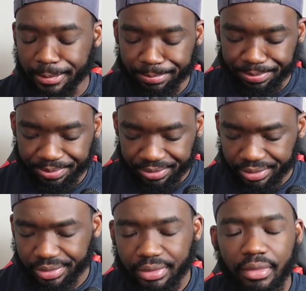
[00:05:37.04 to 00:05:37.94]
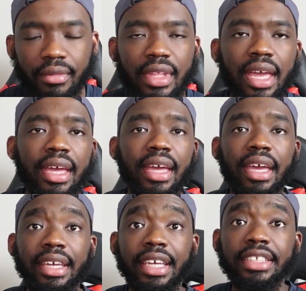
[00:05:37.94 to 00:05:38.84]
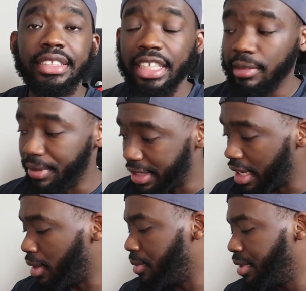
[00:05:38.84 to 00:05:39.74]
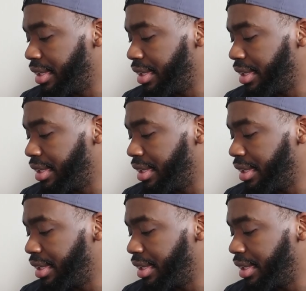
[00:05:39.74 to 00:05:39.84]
um against Guinea-Bissau.